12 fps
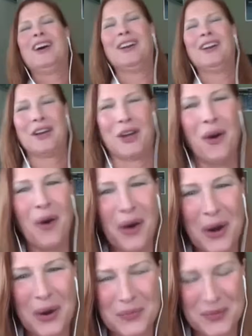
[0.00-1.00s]
on a
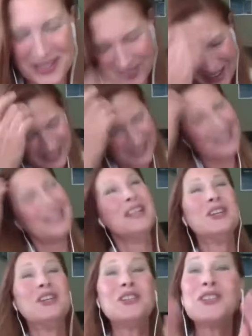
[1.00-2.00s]
corpse, right?
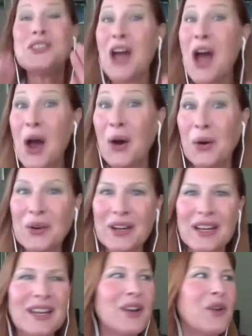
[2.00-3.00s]
So
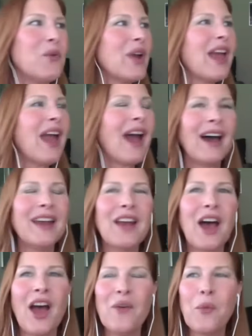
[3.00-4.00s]
we had
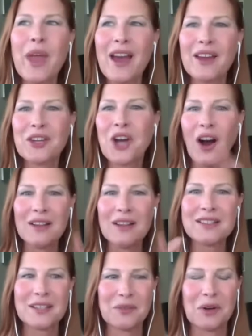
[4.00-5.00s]
we had
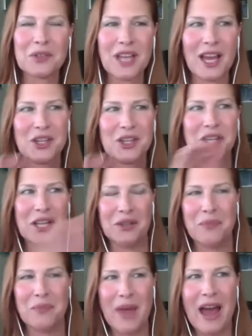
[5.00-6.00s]
constant rotation in
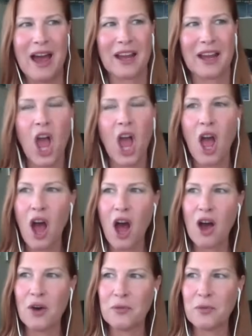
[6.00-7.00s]
the back
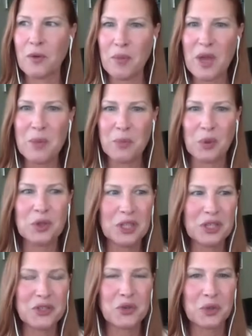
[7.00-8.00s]
of people
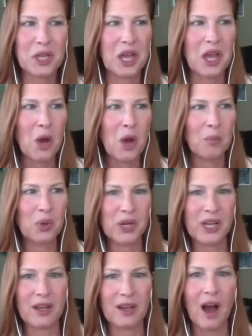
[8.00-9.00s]
literally
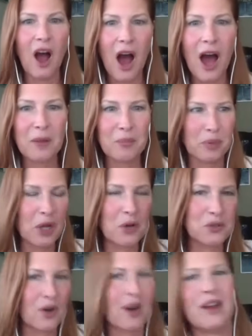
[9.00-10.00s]
putting hot blow
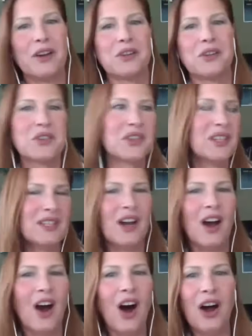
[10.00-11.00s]
dryers
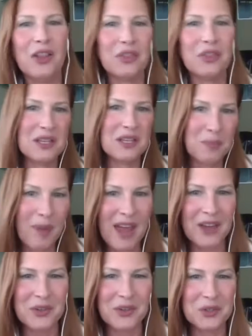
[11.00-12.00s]
on these
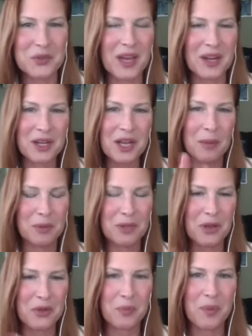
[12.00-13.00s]
panels. We had a couple
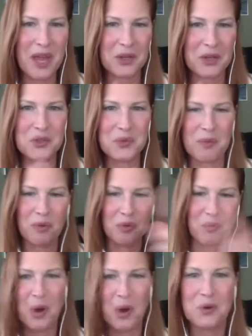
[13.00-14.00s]
other panels we were
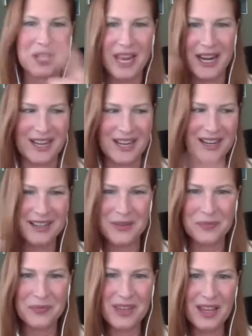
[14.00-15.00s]
rotating.
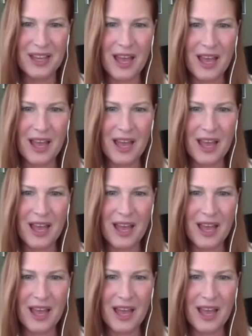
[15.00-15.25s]
Oh